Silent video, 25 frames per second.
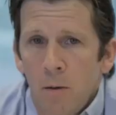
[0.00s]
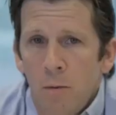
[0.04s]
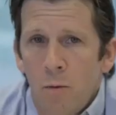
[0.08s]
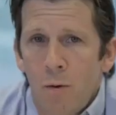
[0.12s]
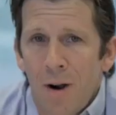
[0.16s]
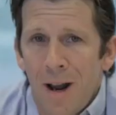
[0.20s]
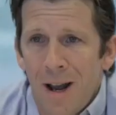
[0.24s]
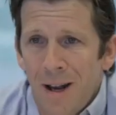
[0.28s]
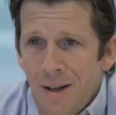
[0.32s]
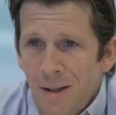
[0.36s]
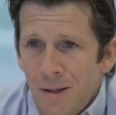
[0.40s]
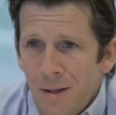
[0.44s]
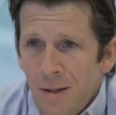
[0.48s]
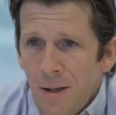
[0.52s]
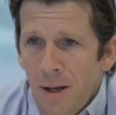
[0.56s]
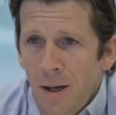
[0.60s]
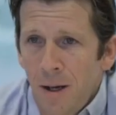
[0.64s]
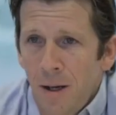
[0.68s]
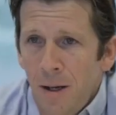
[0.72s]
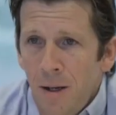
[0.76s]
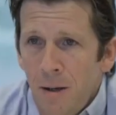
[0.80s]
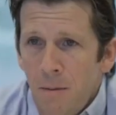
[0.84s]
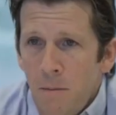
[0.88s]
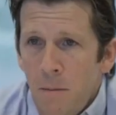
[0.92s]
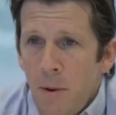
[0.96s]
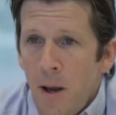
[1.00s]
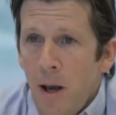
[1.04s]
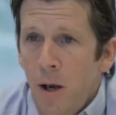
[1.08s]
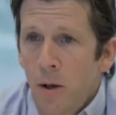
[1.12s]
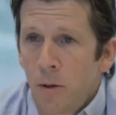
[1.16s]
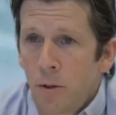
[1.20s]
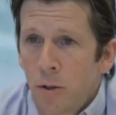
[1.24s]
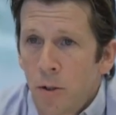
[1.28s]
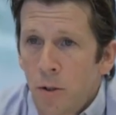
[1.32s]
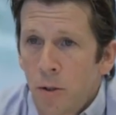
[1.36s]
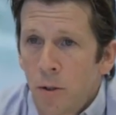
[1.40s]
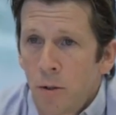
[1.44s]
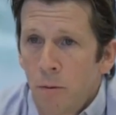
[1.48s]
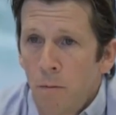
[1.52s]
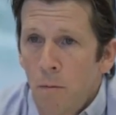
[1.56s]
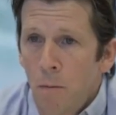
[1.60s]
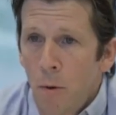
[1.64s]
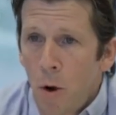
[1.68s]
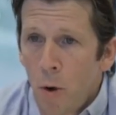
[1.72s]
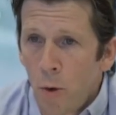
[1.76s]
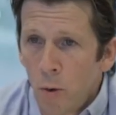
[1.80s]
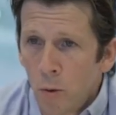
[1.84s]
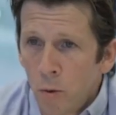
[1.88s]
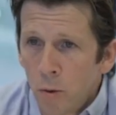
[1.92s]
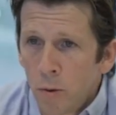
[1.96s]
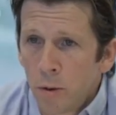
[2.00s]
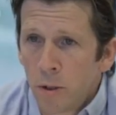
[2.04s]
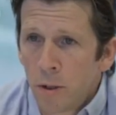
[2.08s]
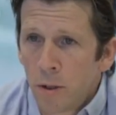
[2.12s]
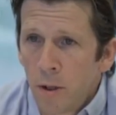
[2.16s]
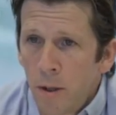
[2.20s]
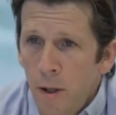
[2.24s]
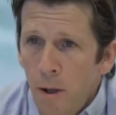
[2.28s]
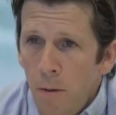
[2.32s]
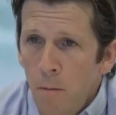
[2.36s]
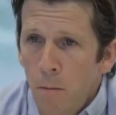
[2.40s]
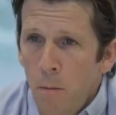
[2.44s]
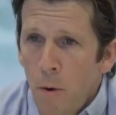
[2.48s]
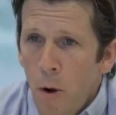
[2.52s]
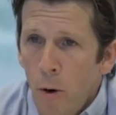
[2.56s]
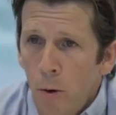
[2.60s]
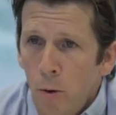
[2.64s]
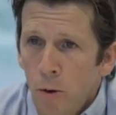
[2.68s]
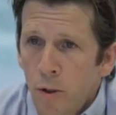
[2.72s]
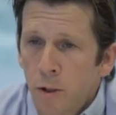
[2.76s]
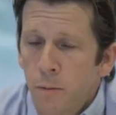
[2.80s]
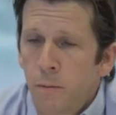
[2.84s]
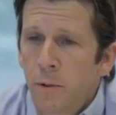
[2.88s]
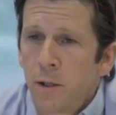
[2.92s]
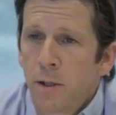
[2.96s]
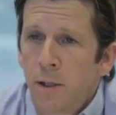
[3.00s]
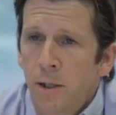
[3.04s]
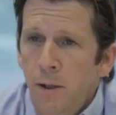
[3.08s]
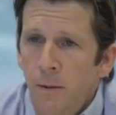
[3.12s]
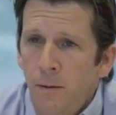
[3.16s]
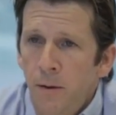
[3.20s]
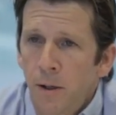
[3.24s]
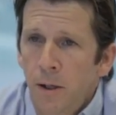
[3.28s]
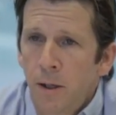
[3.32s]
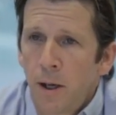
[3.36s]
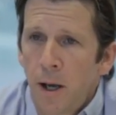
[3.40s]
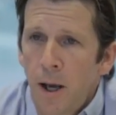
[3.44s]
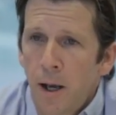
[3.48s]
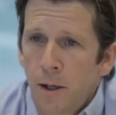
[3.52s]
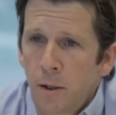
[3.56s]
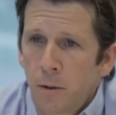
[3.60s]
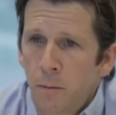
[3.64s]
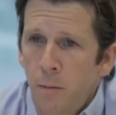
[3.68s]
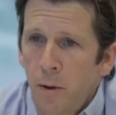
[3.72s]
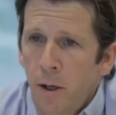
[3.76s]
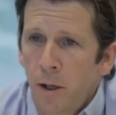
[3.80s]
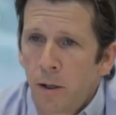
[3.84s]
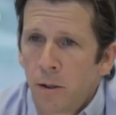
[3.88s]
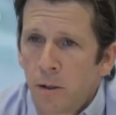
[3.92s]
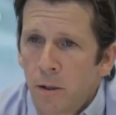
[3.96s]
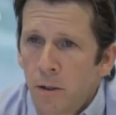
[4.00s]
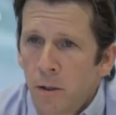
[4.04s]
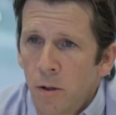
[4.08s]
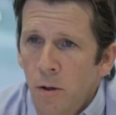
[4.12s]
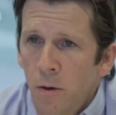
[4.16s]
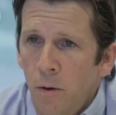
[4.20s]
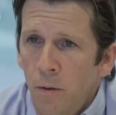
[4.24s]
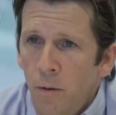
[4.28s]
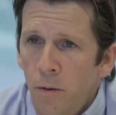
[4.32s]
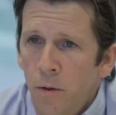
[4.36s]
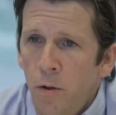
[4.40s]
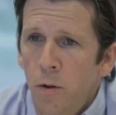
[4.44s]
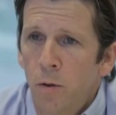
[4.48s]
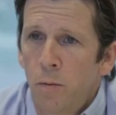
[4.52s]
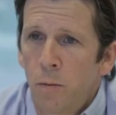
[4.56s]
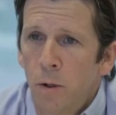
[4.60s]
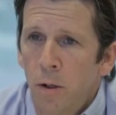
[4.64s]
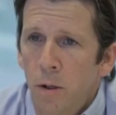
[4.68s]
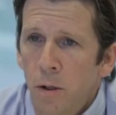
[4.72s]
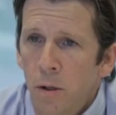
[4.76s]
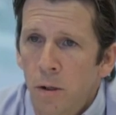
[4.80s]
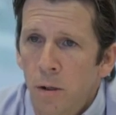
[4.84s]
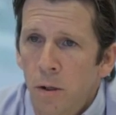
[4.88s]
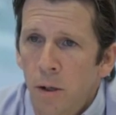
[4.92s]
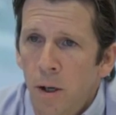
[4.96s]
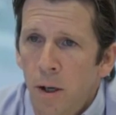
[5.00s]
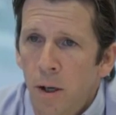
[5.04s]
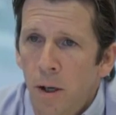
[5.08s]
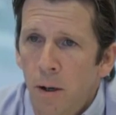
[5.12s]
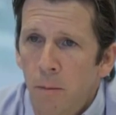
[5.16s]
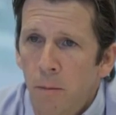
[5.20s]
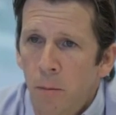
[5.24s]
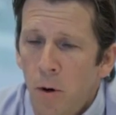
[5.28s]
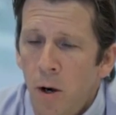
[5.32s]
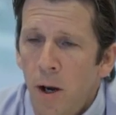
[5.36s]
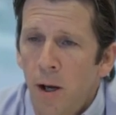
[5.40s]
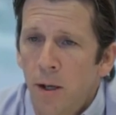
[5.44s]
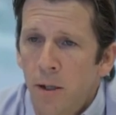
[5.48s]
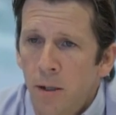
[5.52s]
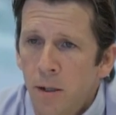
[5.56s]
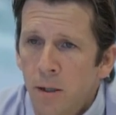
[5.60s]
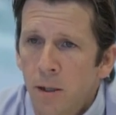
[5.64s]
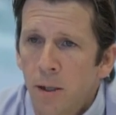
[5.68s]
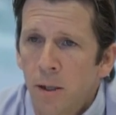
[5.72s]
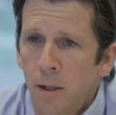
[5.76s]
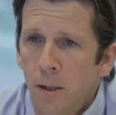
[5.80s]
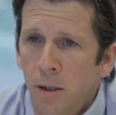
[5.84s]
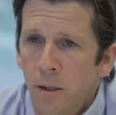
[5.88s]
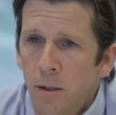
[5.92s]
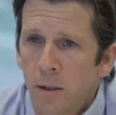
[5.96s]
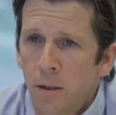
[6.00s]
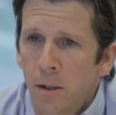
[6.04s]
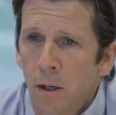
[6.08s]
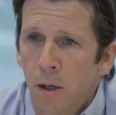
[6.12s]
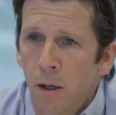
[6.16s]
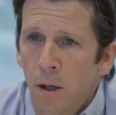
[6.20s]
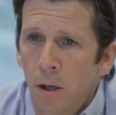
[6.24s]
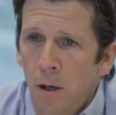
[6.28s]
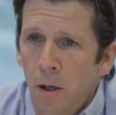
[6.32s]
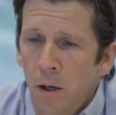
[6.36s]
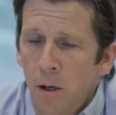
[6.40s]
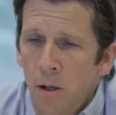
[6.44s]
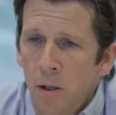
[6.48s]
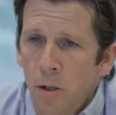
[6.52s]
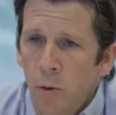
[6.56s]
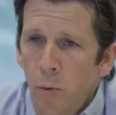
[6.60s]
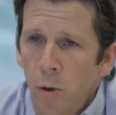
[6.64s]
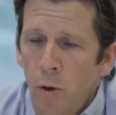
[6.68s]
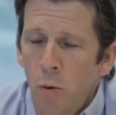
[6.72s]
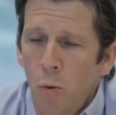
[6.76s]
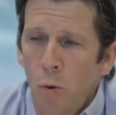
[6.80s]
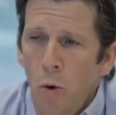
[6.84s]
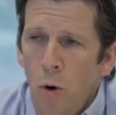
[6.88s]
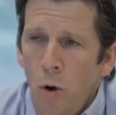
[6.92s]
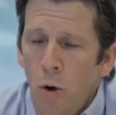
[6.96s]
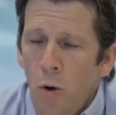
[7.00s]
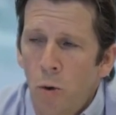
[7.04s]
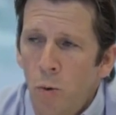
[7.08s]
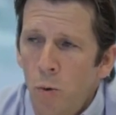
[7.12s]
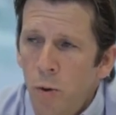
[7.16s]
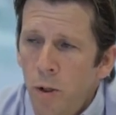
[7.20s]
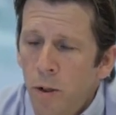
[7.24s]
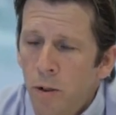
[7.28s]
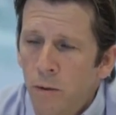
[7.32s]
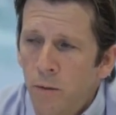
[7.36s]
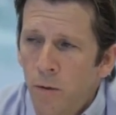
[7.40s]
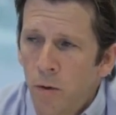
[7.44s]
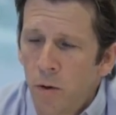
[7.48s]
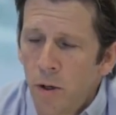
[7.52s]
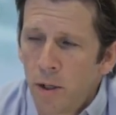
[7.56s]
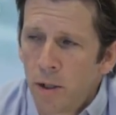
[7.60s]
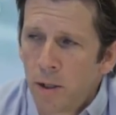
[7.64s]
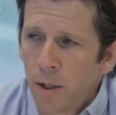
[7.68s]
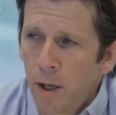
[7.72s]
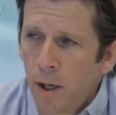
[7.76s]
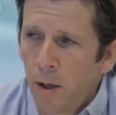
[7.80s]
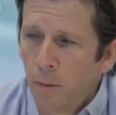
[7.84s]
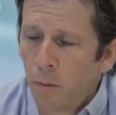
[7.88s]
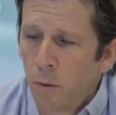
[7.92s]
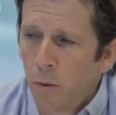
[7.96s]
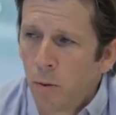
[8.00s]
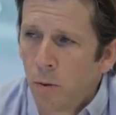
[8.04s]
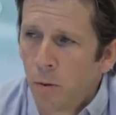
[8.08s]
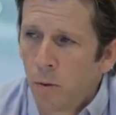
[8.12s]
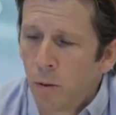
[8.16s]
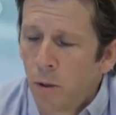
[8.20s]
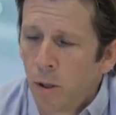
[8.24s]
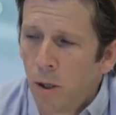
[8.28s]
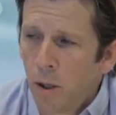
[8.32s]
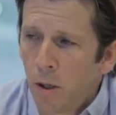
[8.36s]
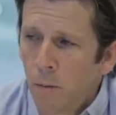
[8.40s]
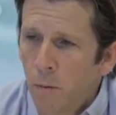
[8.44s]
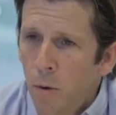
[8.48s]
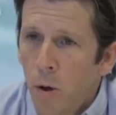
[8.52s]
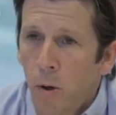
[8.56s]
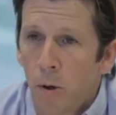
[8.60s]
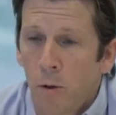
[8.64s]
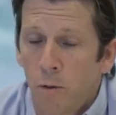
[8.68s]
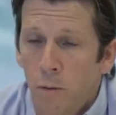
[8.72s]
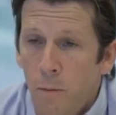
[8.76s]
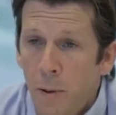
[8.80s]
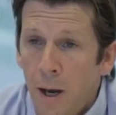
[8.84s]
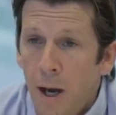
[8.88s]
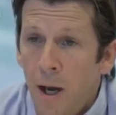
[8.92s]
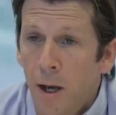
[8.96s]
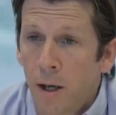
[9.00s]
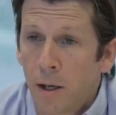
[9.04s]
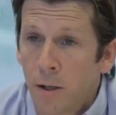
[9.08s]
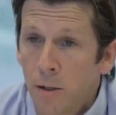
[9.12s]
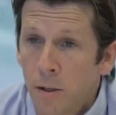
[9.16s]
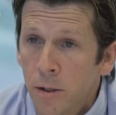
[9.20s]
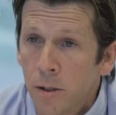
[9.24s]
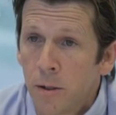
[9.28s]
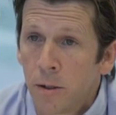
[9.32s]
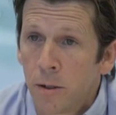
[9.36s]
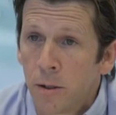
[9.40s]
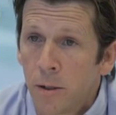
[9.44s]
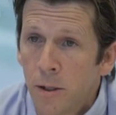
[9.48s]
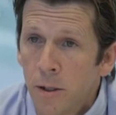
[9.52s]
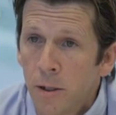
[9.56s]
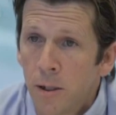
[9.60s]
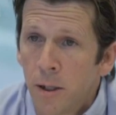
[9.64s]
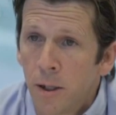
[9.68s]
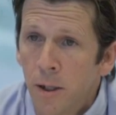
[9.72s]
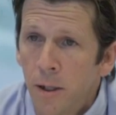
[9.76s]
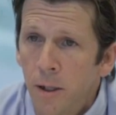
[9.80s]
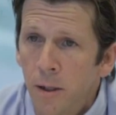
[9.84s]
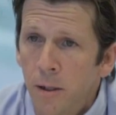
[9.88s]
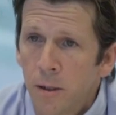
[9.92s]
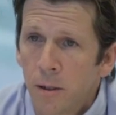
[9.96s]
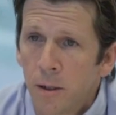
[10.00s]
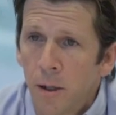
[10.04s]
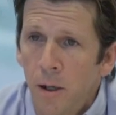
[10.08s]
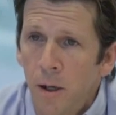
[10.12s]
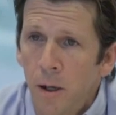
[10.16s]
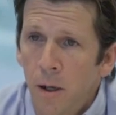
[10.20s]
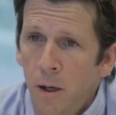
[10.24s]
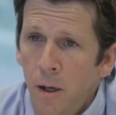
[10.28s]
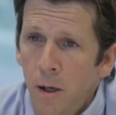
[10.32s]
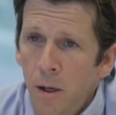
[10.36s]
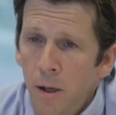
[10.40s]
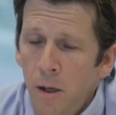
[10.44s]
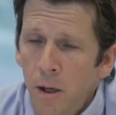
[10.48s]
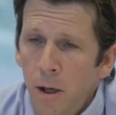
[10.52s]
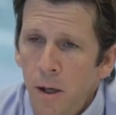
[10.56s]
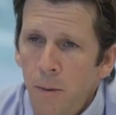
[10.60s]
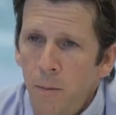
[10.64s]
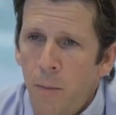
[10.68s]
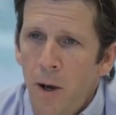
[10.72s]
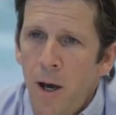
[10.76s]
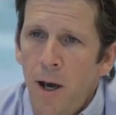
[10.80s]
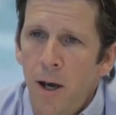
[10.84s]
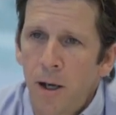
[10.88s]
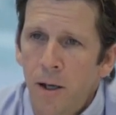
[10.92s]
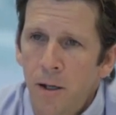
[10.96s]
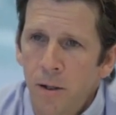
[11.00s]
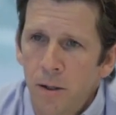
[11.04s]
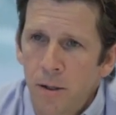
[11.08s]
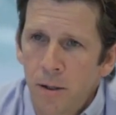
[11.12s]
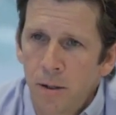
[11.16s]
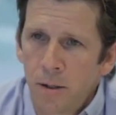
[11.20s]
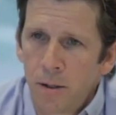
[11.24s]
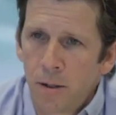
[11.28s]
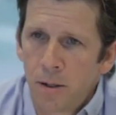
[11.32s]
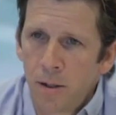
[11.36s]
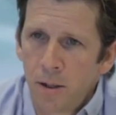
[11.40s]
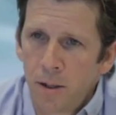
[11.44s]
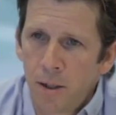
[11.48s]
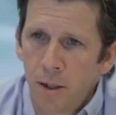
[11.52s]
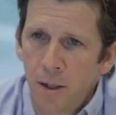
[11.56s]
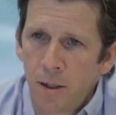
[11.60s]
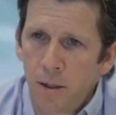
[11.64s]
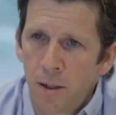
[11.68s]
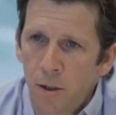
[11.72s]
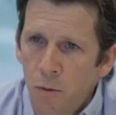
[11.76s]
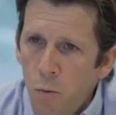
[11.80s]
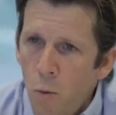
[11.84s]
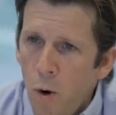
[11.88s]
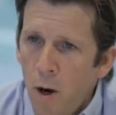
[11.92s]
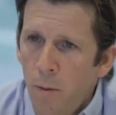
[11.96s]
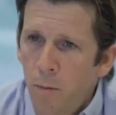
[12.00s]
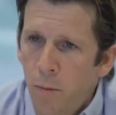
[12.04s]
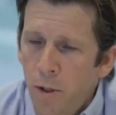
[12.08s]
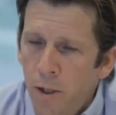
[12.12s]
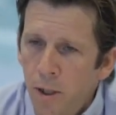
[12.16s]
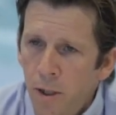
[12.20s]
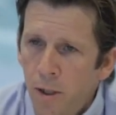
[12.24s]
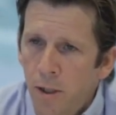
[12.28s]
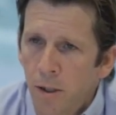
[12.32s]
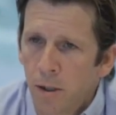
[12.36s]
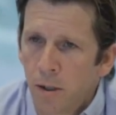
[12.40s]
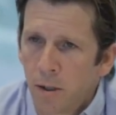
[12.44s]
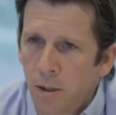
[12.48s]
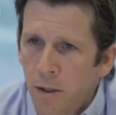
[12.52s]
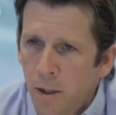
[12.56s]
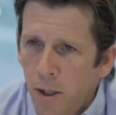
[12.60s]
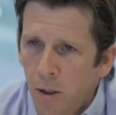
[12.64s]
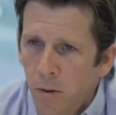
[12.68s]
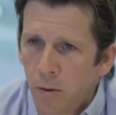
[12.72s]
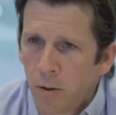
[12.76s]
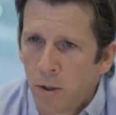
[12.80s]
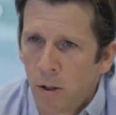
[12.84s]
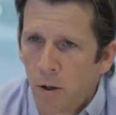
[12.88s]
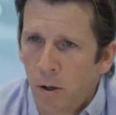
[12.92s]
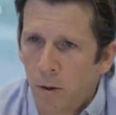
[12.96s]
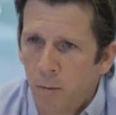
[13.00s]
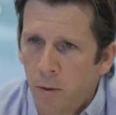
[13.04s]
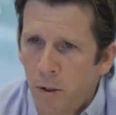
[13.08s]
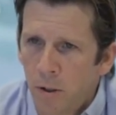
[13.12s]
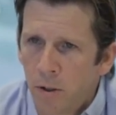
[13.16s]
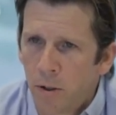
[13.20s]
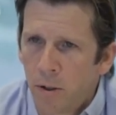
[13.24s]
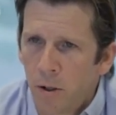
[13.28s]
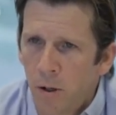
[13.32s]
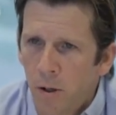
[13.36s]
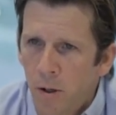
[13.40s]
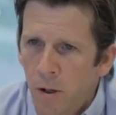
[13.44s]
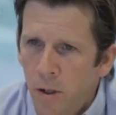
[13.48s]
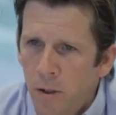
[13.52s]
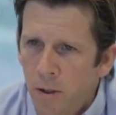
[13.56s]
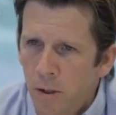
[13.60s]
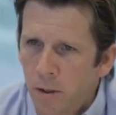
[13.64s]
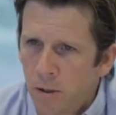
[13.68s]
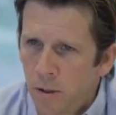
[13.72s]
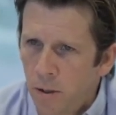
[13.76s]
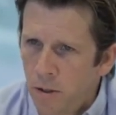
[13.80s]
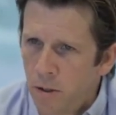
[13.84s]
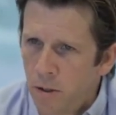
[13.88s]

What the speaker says: rat and mouse models that model specific aspects of human brain disease. So we work with, for example, a model of Parkinson's disease. And in Parkinson's disease, it's one particular cell type that dies. It's the